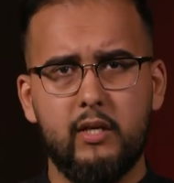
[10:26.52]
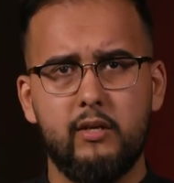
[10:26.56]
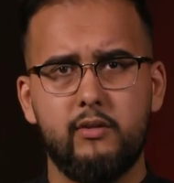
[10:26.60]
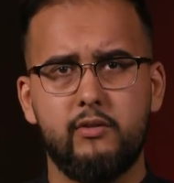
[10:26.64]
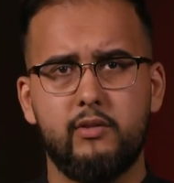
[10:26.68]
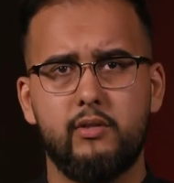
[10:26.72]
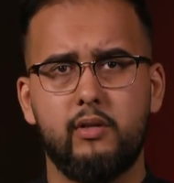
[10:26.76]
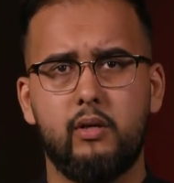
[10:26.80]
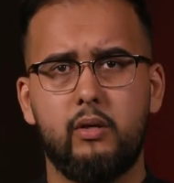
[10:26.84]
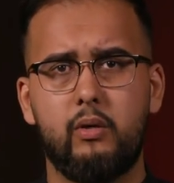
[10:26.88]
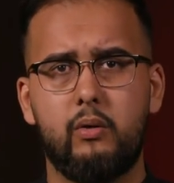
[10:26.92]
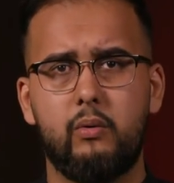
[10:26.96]

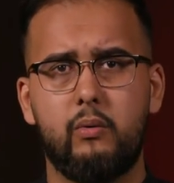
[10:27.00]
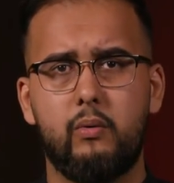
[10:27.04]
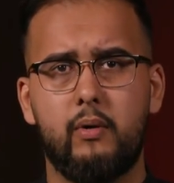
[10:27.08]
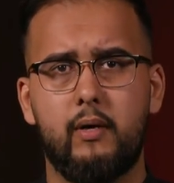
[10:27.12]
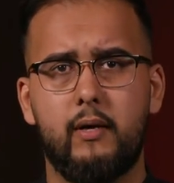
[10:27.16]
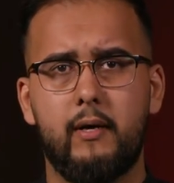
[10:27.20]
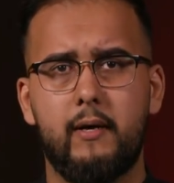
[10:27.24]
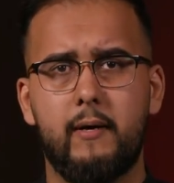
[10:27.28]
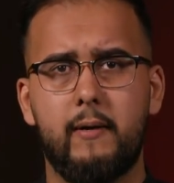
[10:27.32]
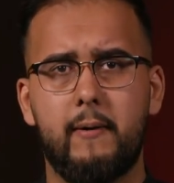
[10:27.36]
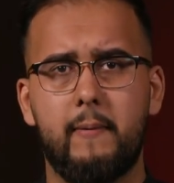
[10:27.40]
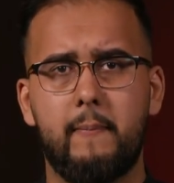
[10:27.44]
So
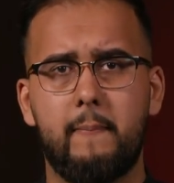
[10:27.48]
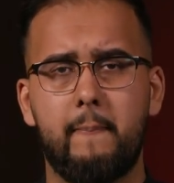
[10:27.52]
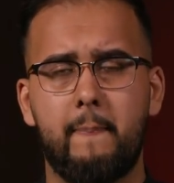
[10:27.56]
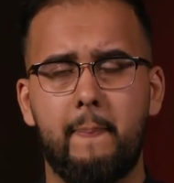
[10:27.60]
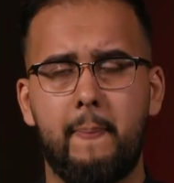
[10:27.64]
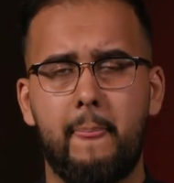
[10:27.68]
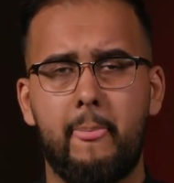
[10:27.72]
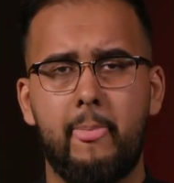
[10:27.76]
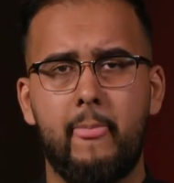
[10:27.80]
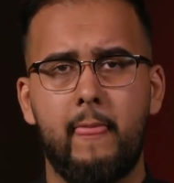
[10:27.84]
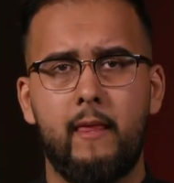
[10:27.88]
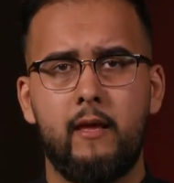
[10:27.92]
um,
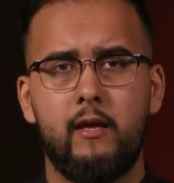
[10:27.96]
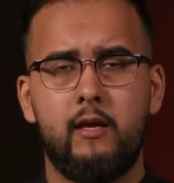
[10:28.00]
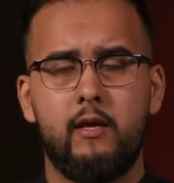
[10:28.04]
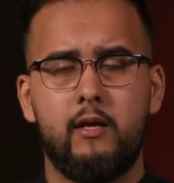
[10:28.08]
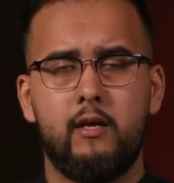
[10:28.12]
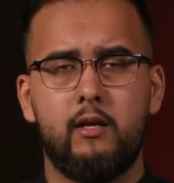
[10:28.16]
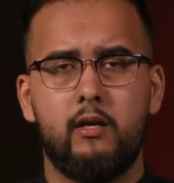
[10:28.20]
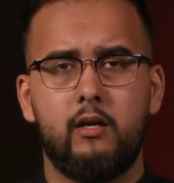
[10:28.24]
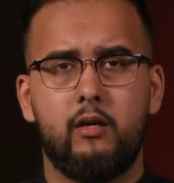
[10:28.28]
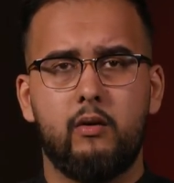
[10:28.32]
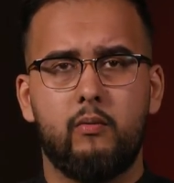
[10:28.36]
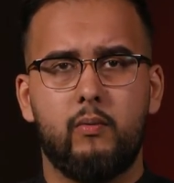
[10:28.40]

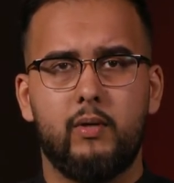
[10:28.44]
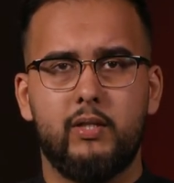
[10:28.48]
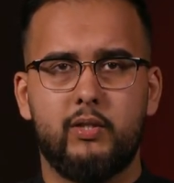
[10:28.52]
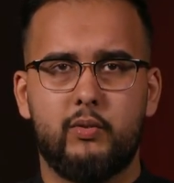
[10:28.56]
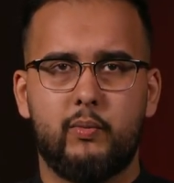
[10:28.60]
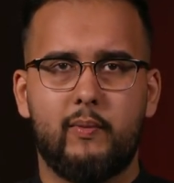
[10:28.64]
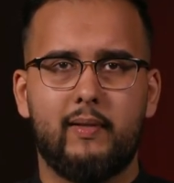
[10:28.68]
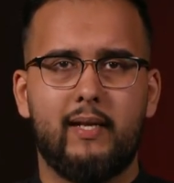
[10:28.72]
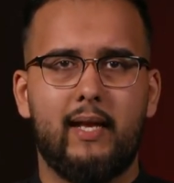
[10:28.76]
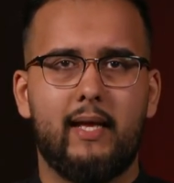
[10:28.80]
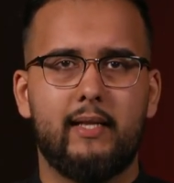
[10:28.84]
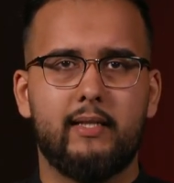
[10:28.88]

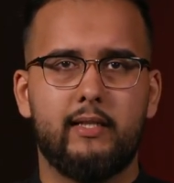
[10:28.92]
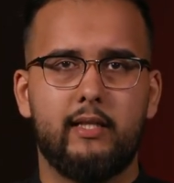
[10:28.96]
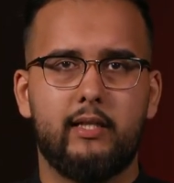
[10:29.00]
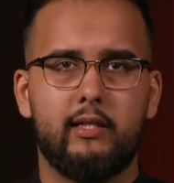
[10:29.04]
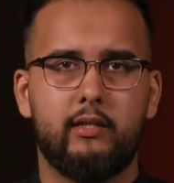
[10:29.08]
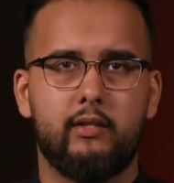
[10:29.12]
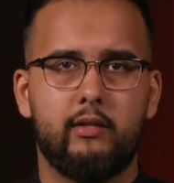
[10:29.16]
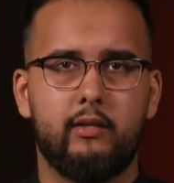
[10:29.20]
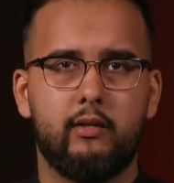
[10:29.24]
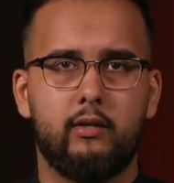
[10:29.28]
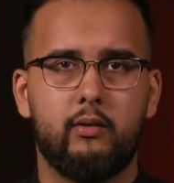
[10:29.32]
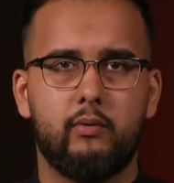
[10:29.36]
once we
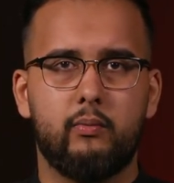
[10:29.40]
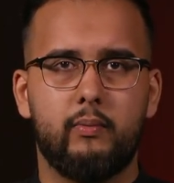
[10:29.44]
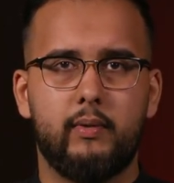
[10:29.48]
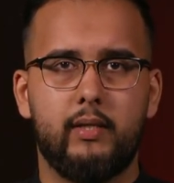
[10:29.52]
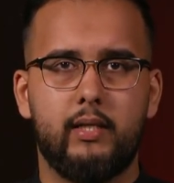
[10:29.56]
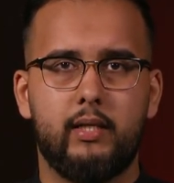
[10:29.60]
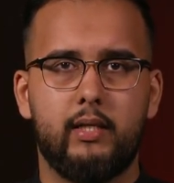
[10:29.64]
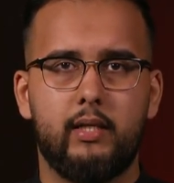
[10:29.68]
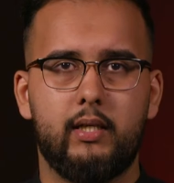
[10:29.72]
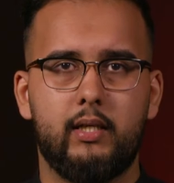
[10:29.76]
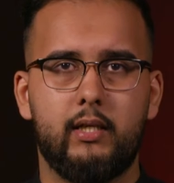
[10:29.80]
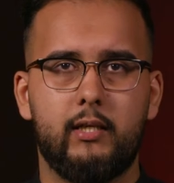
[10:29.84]
landed, you know,
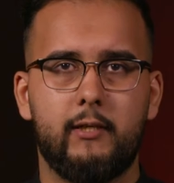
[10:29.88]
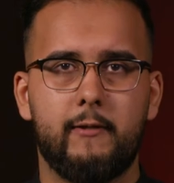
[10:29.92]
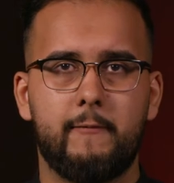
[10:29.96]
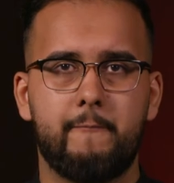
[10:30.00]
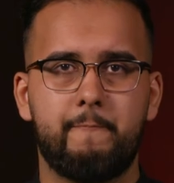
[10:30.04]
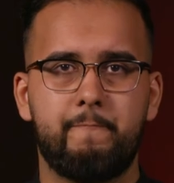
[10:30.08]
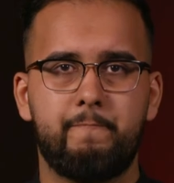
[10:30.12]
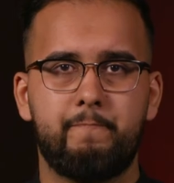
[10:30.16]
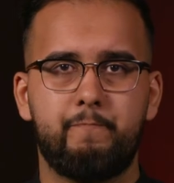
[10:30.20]
we,